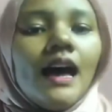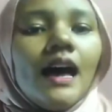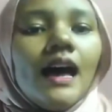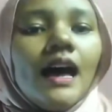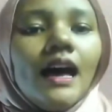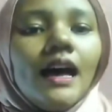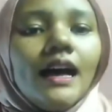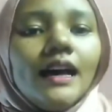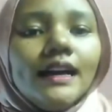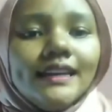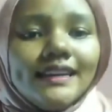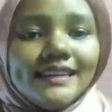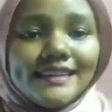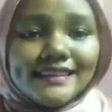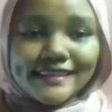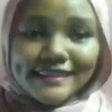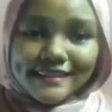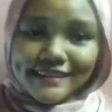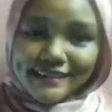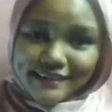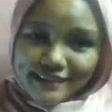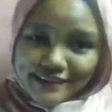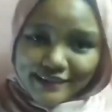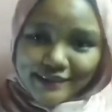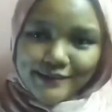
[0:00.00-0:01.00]
is
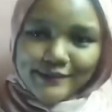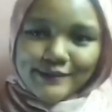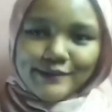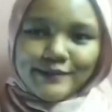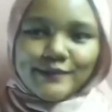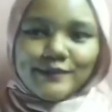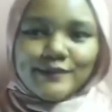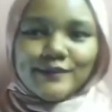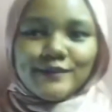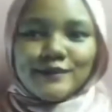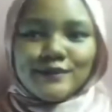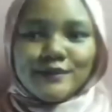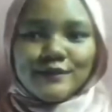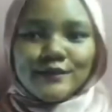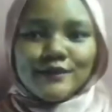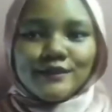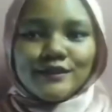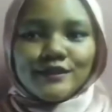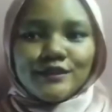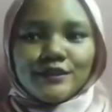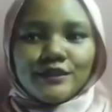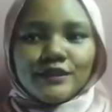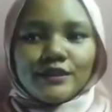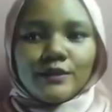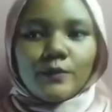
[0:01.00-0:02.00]
due
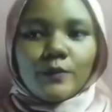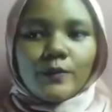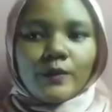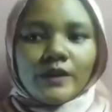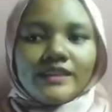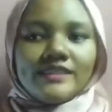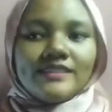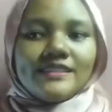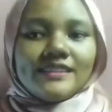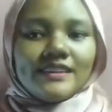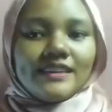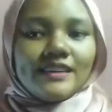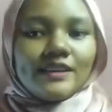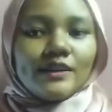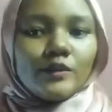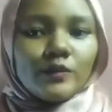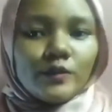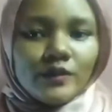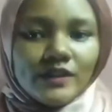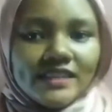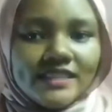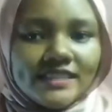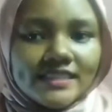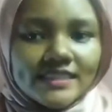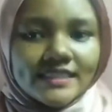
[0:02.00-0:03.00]
to the wage
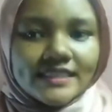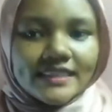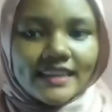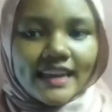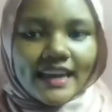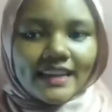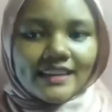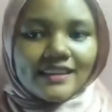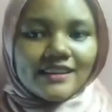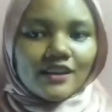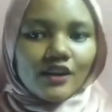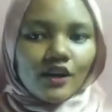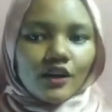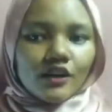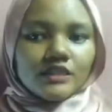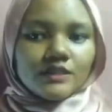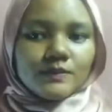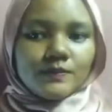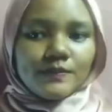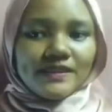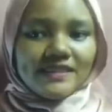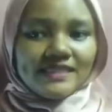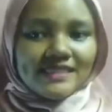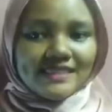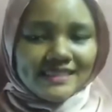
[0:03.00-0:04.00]
increase that cause
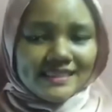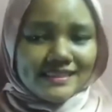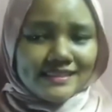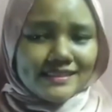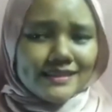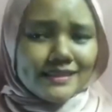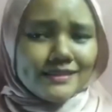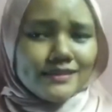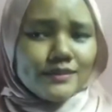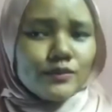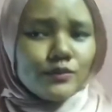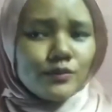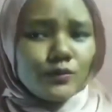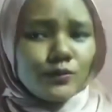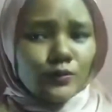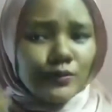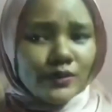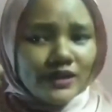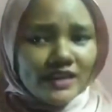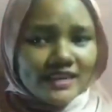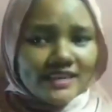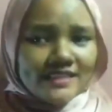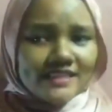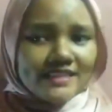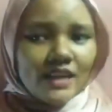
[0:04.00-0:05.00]
businesses to
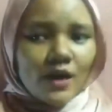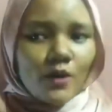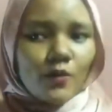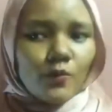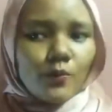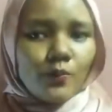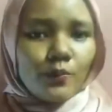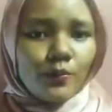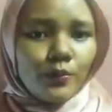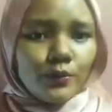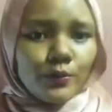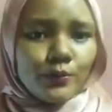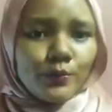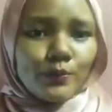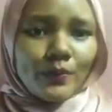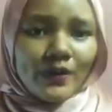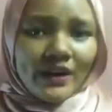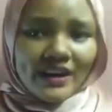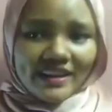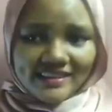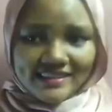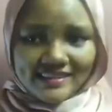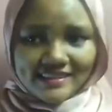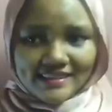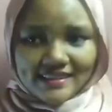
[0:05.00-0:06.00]
raise output
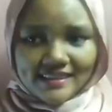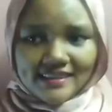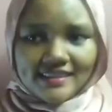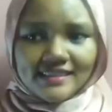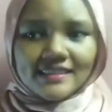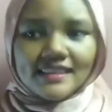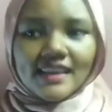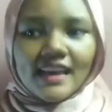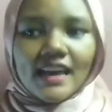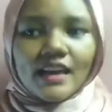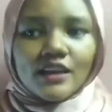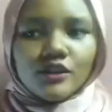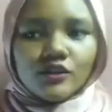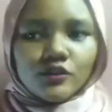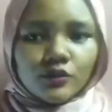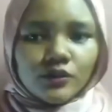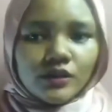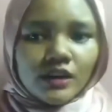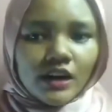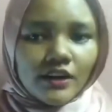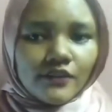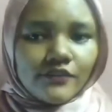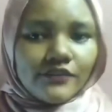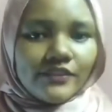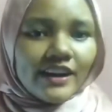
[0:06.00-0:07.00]
prices to
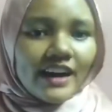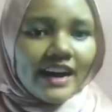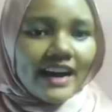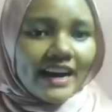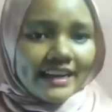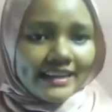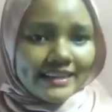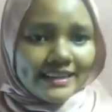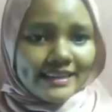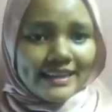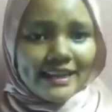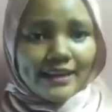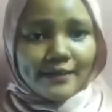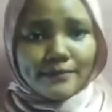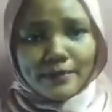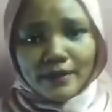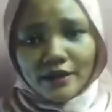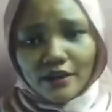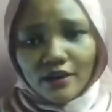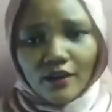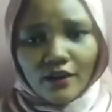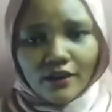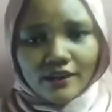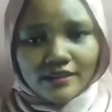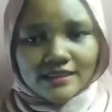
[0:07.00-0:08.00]
cover higher labor
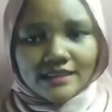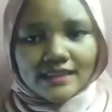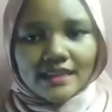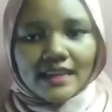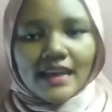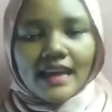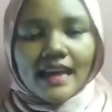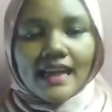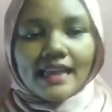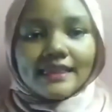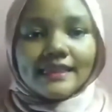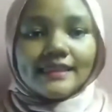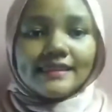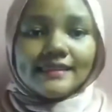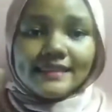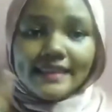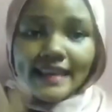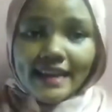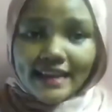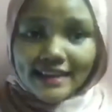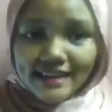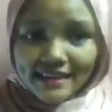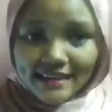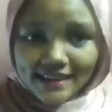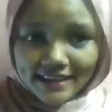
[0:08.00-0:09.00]
costs. The
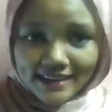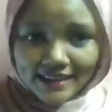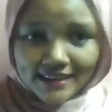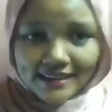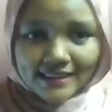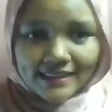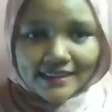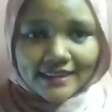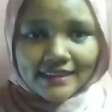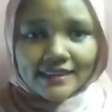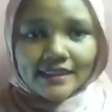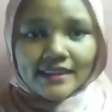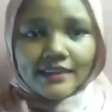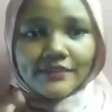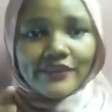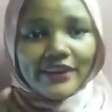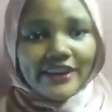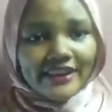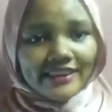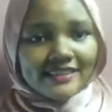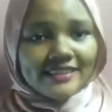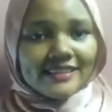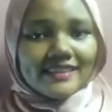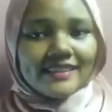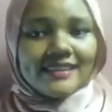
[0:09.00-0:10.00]
second
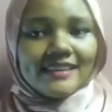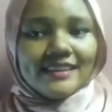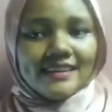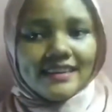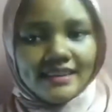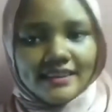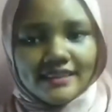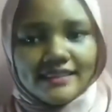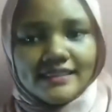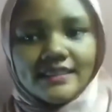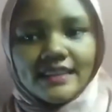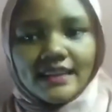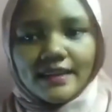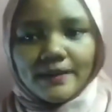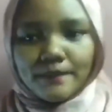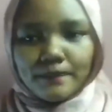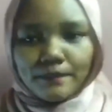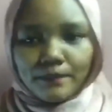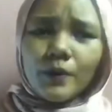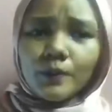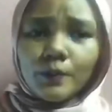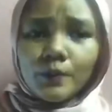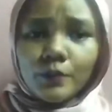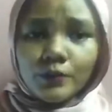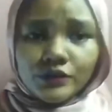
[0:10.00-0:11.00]
factor is
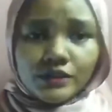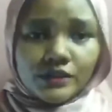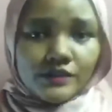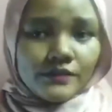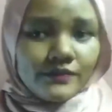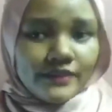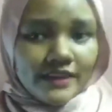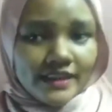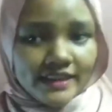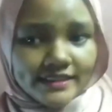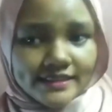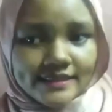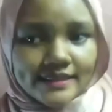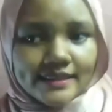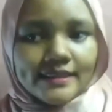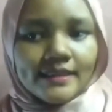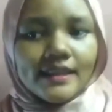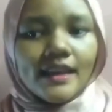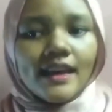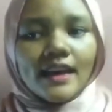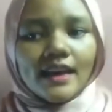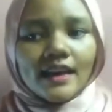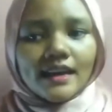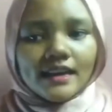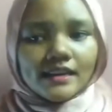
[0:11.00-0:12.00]
import push inflation
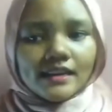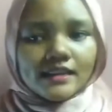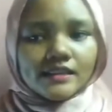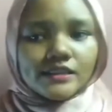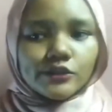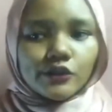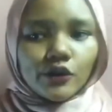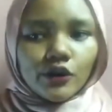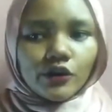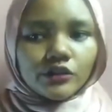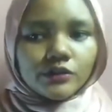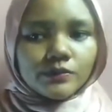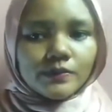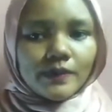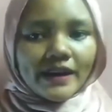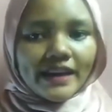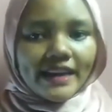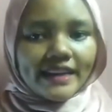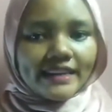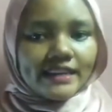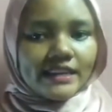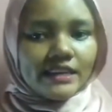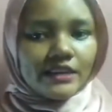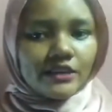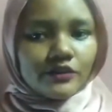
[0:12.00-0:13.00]
is caused by an
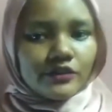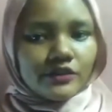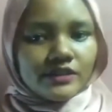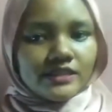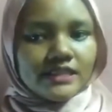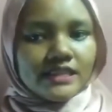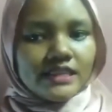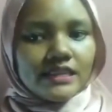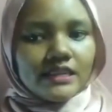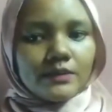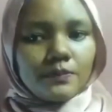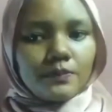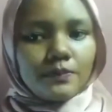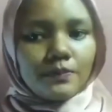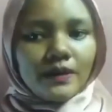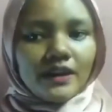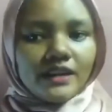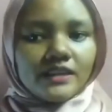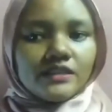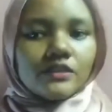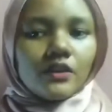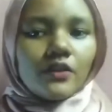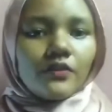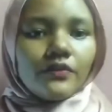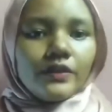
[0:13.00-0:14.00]
increase in the price
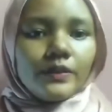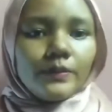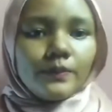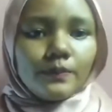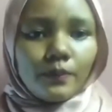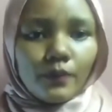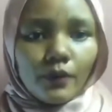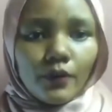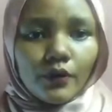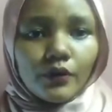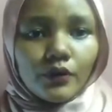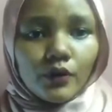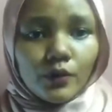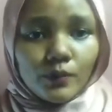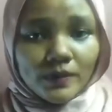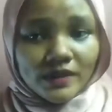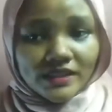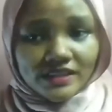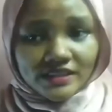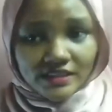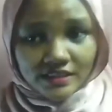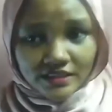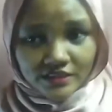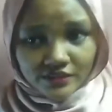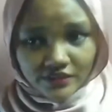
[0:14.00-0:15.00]
of import raw
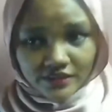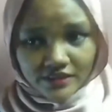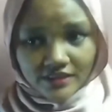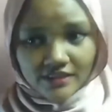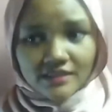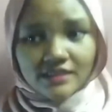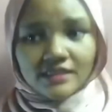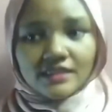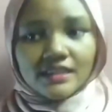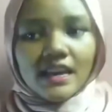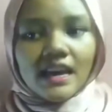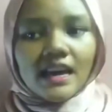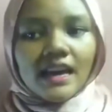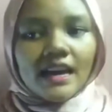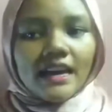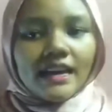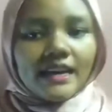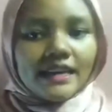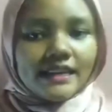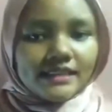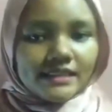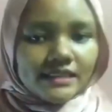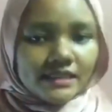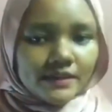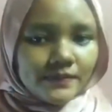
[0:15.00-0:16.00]
materials,
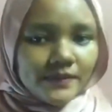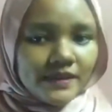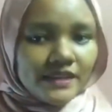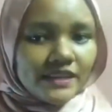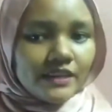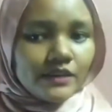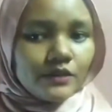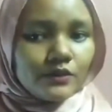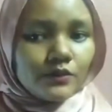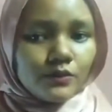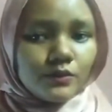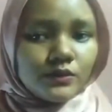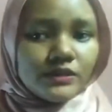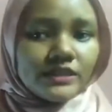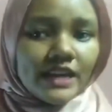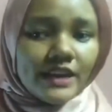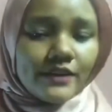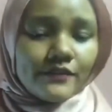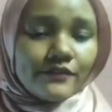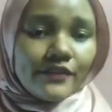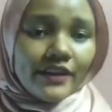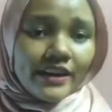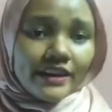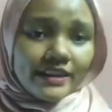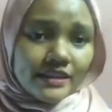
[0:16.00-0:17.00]
intermediate goods, and
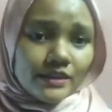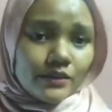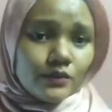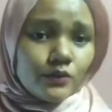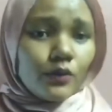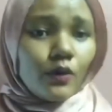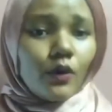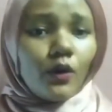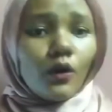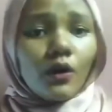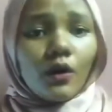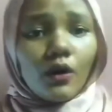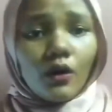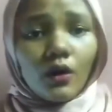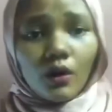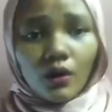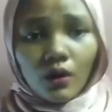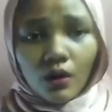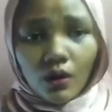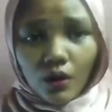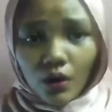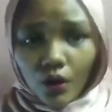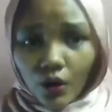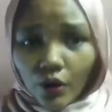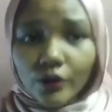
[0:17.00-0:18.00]
final goods
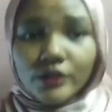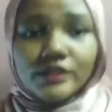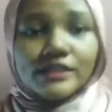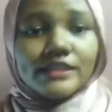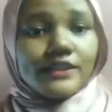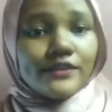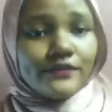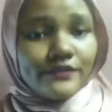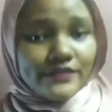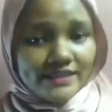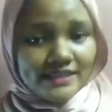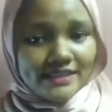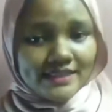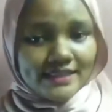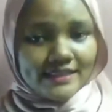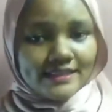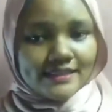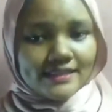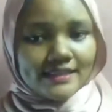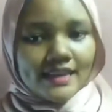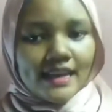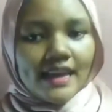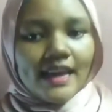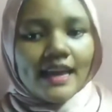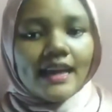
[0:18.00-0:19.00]
or services.
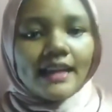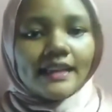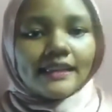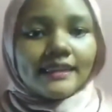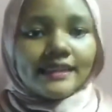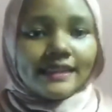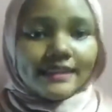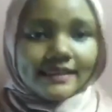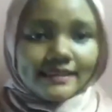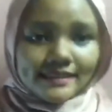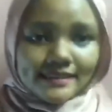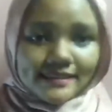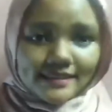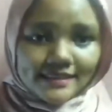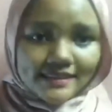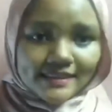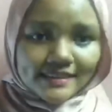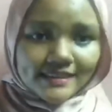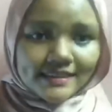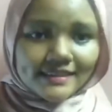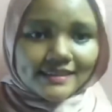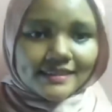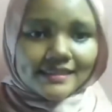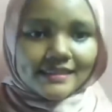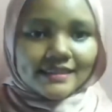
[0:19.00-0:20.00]
The third
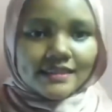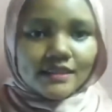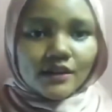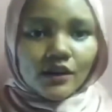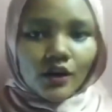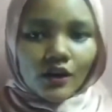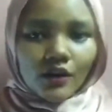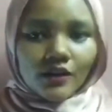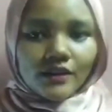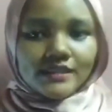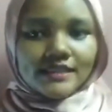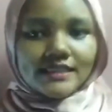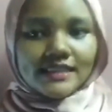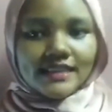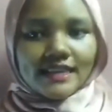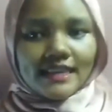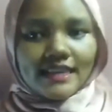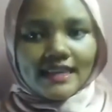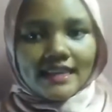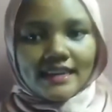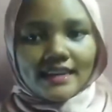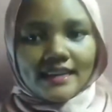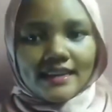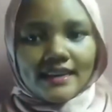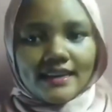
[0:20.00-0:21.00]
cause
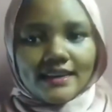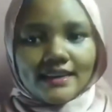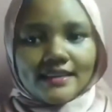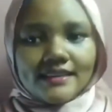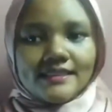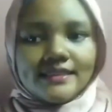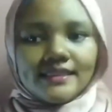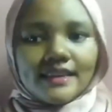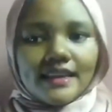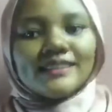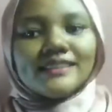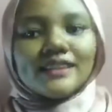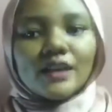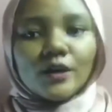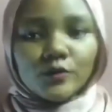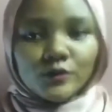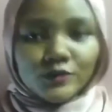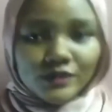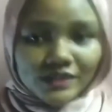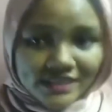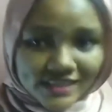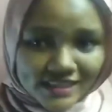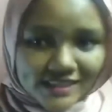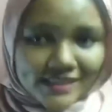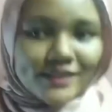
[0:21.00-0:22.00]
is
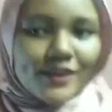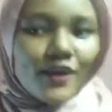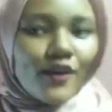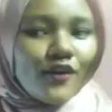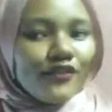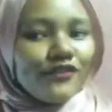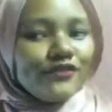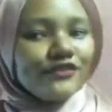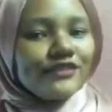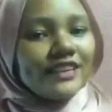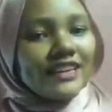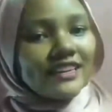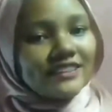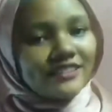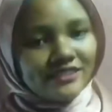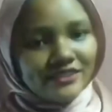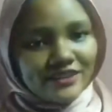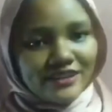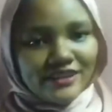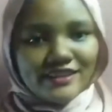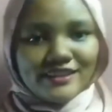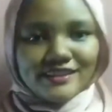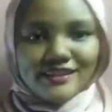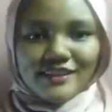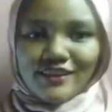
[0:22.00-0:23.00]
exhaustion of natural
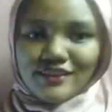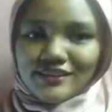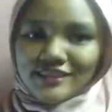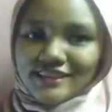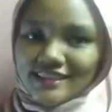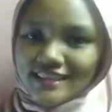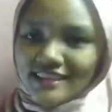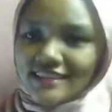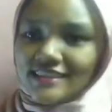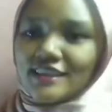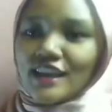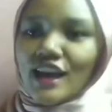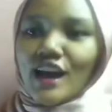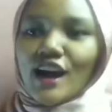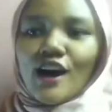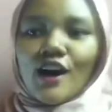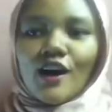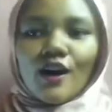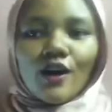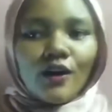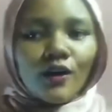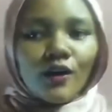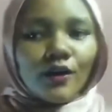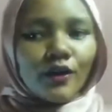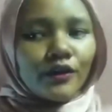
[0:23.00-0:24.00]
resources
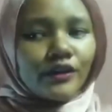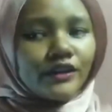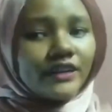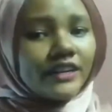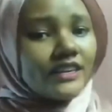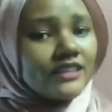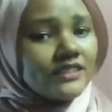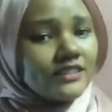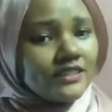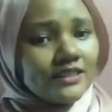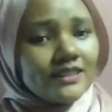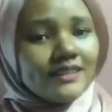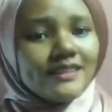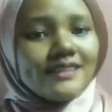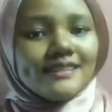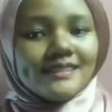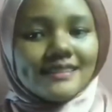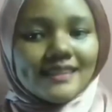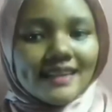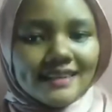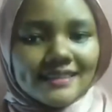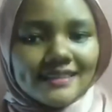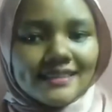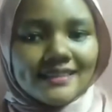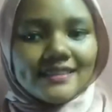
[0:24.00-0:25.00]
or natural
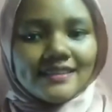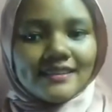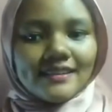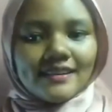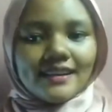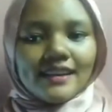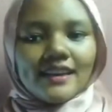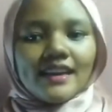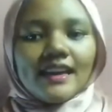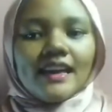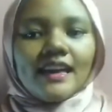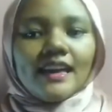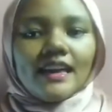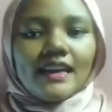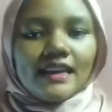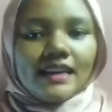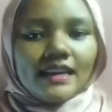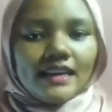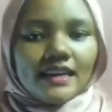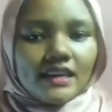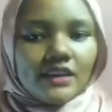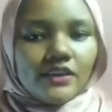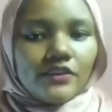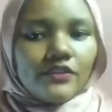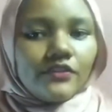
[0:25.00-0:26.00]
disaster.
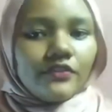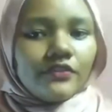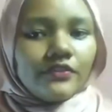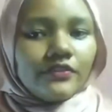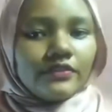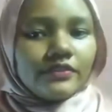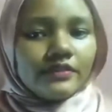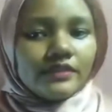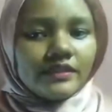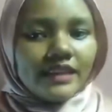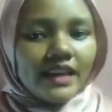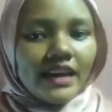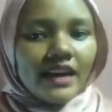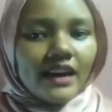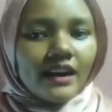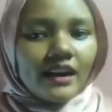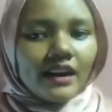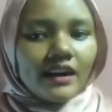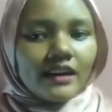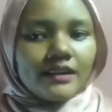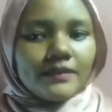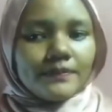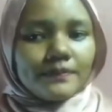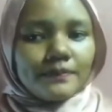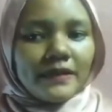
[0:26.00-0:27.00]
If there
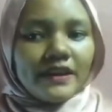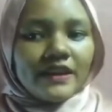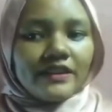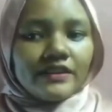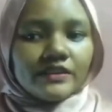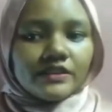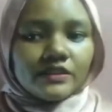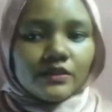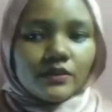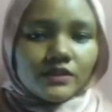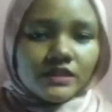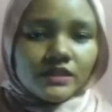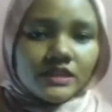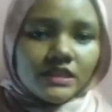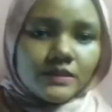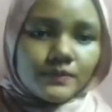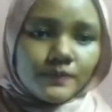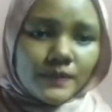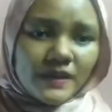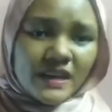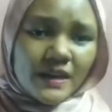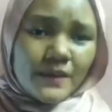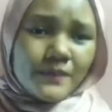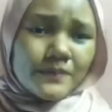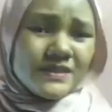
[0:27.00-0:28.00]
are many resources
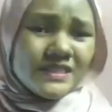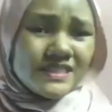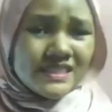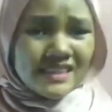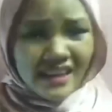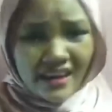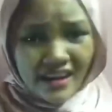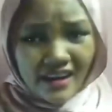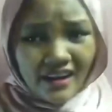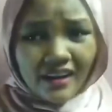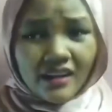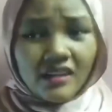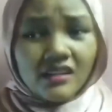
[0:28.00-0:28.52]
become scarce,